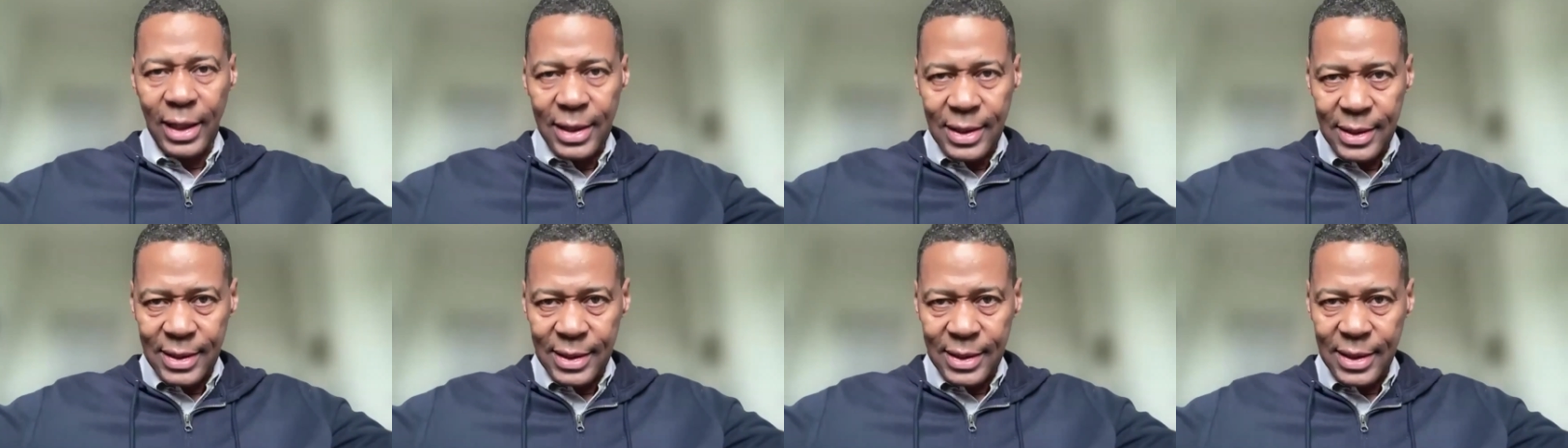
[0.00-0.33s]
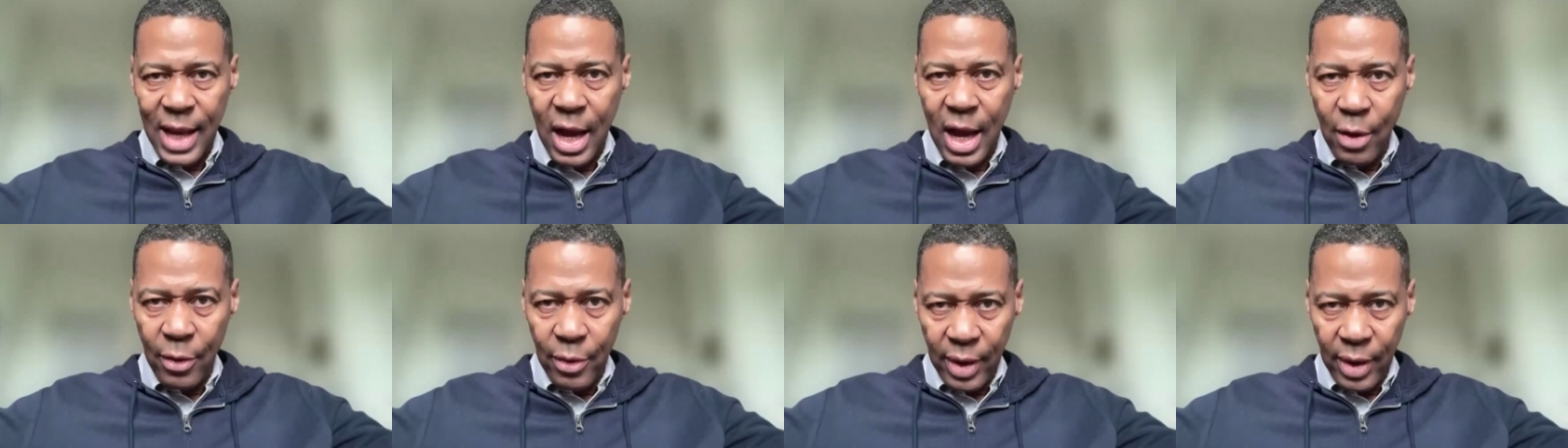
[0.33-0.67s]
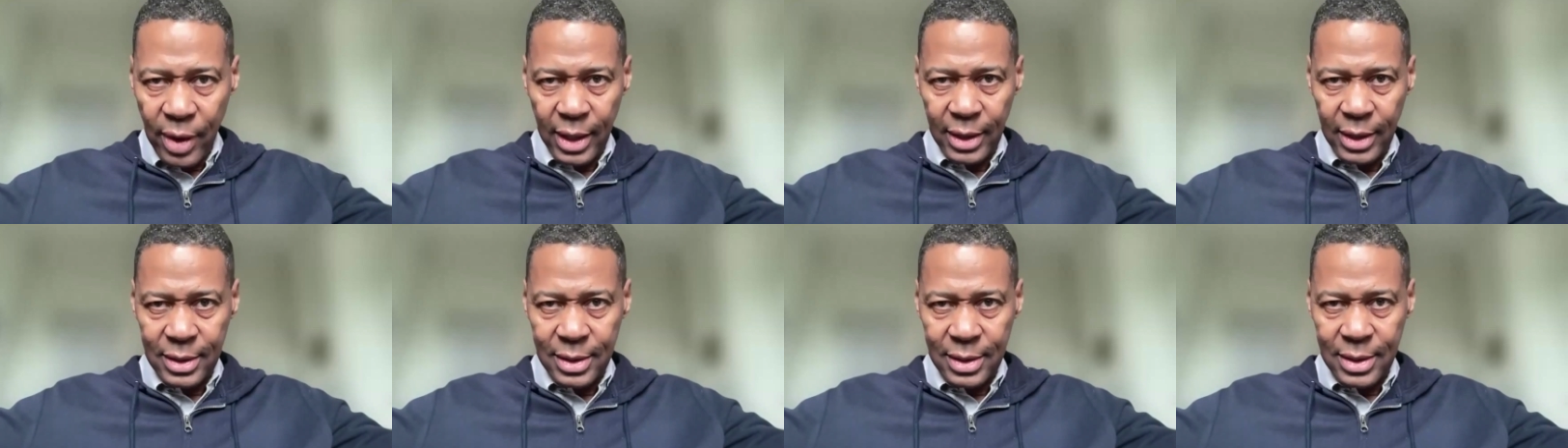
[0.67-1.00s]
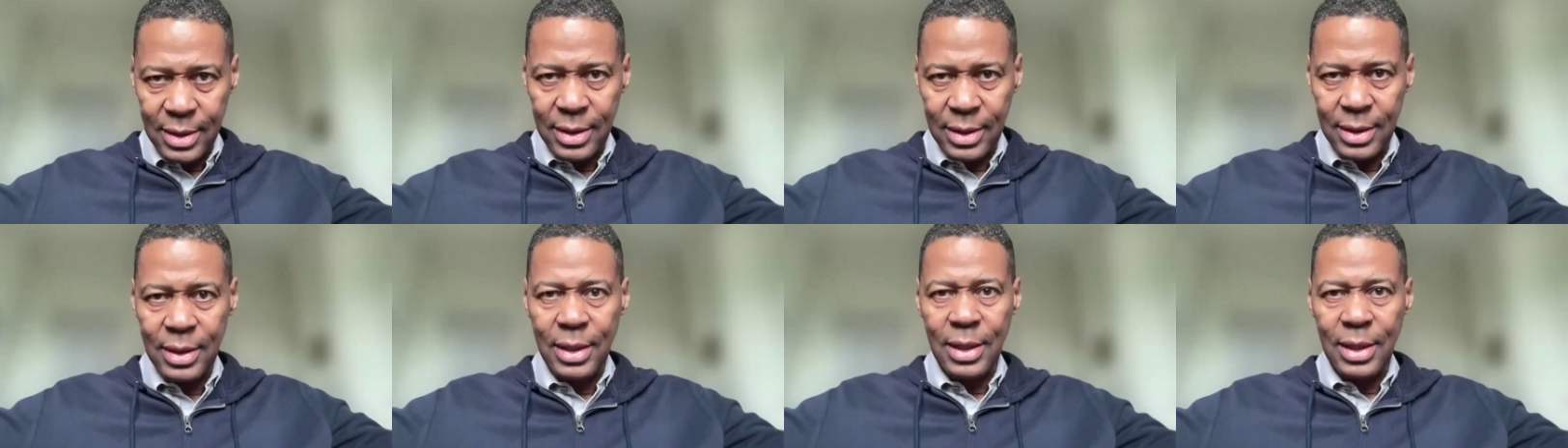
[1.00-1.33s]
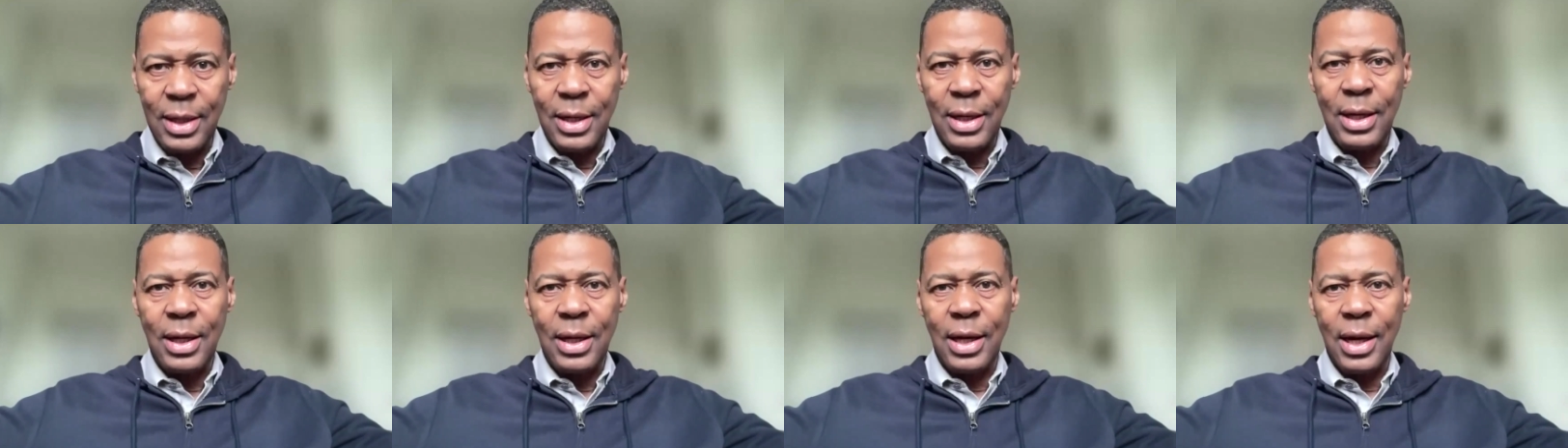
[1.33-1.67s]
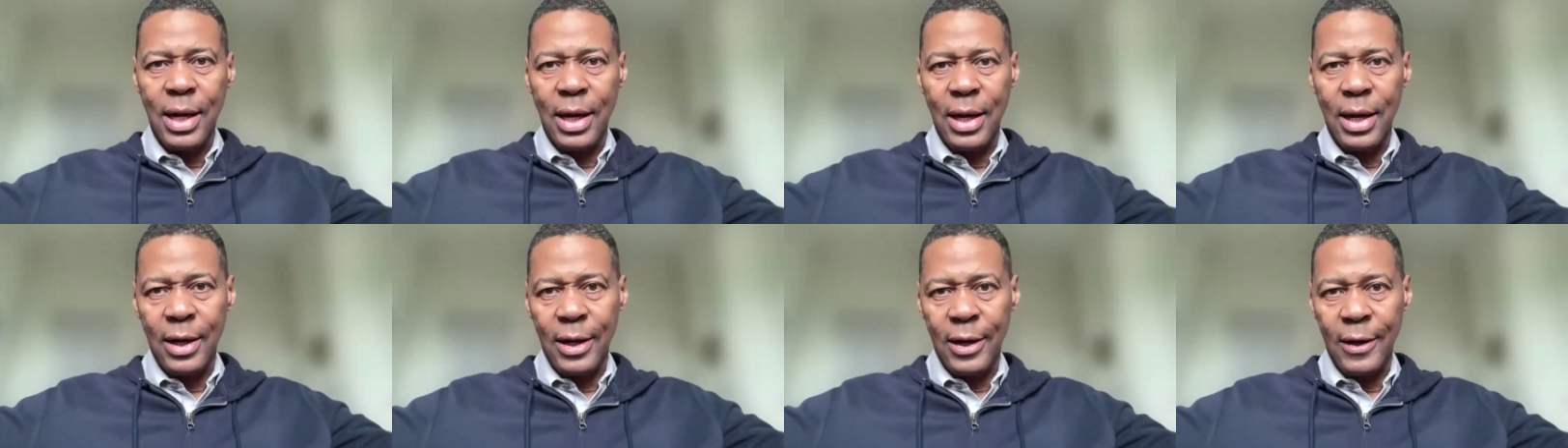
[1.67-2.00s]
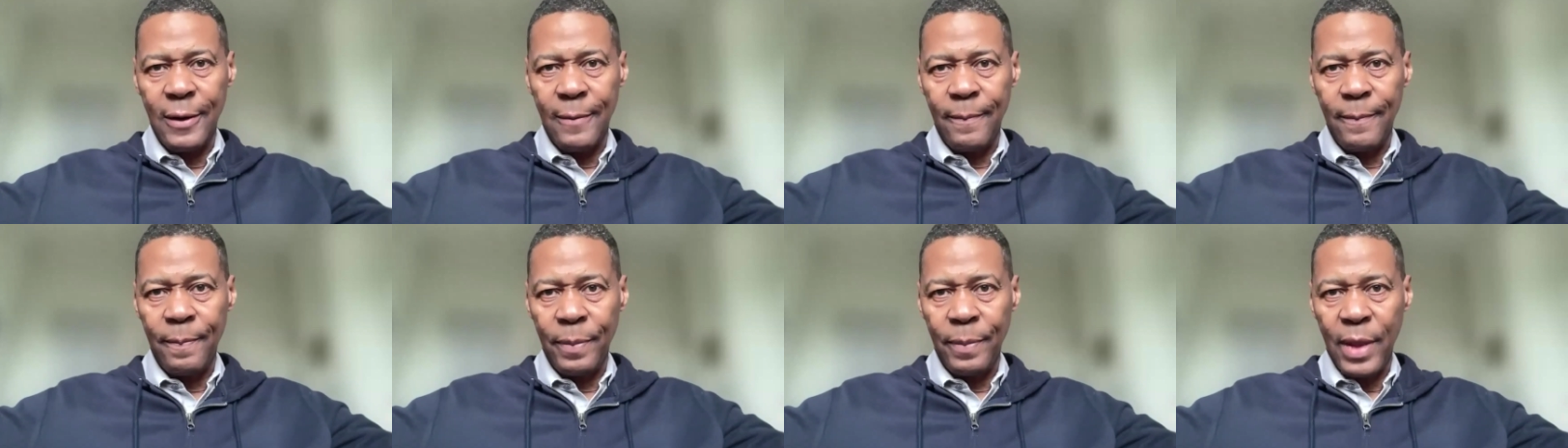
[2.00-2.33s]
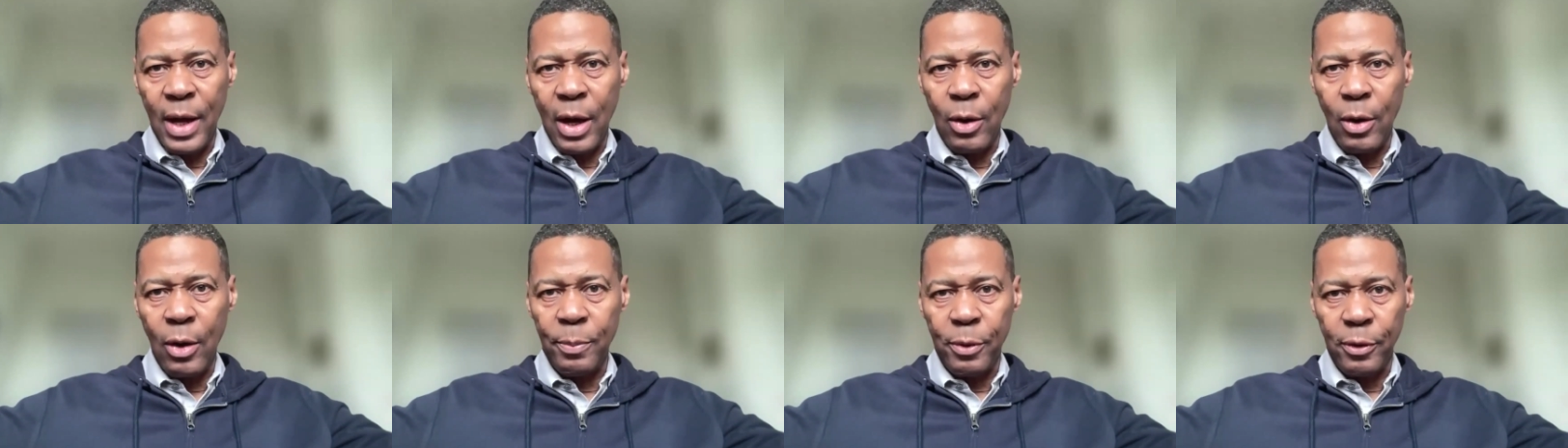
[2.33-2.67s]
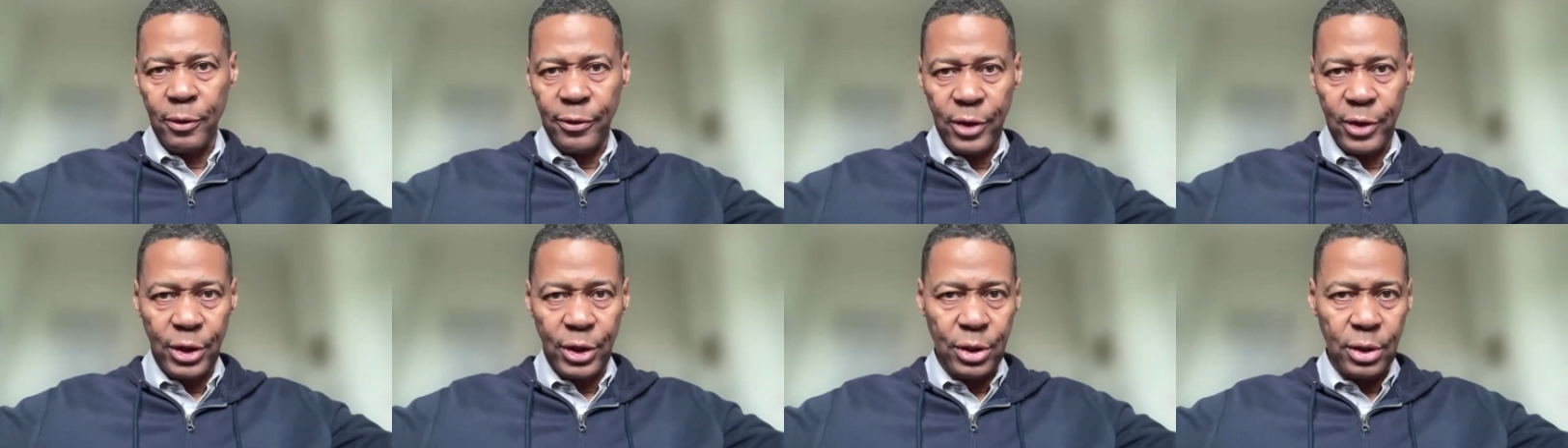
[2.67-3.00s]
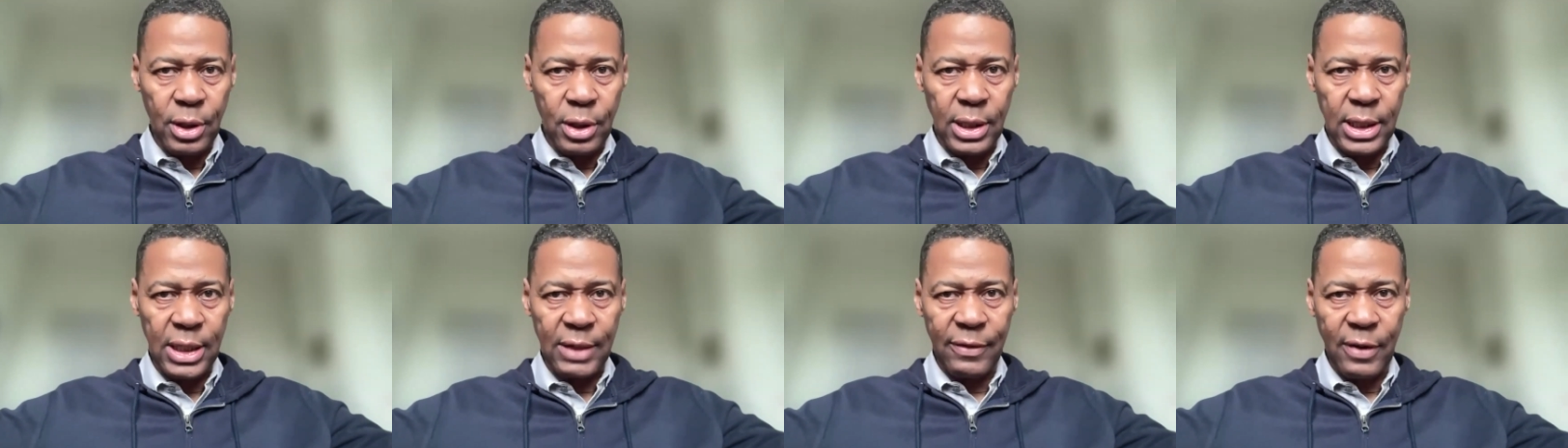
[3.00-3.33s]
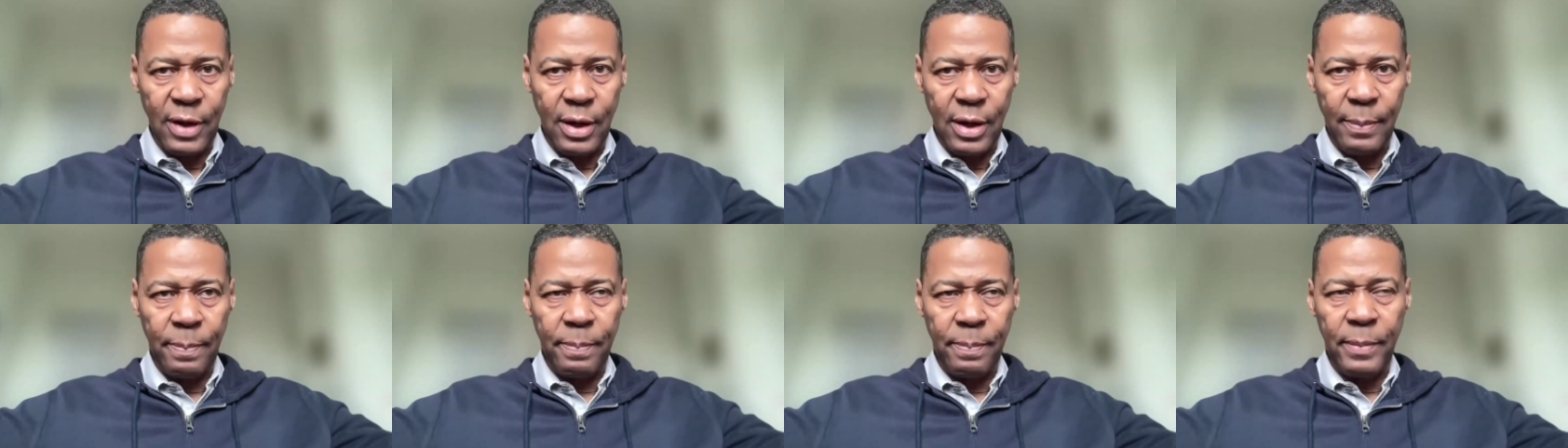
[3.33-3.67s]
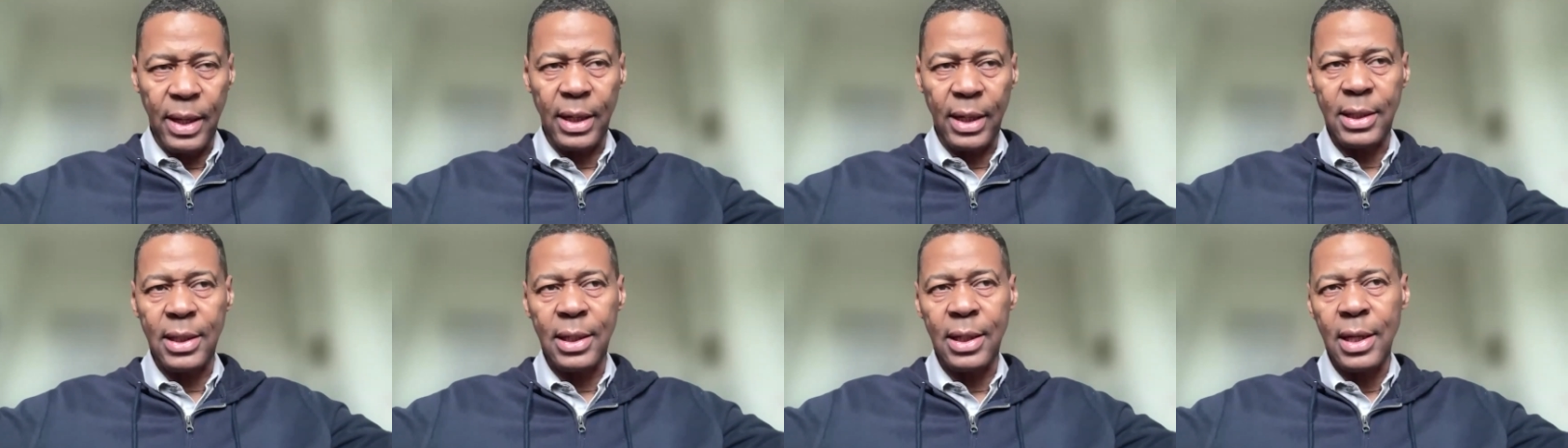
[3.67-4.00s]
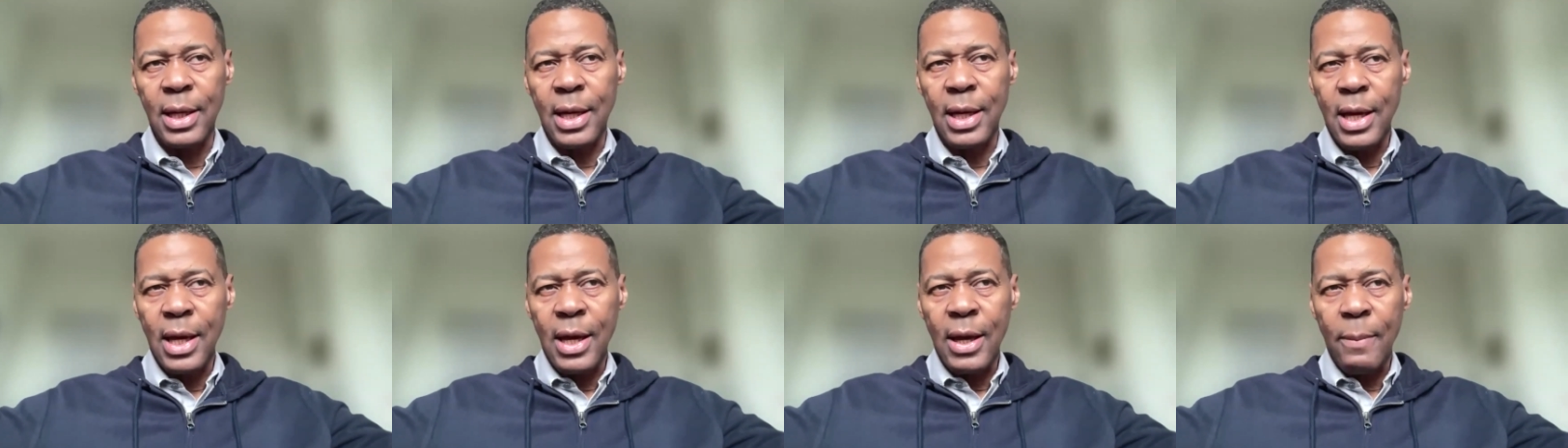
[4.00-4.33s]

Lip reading: accelerate our professional development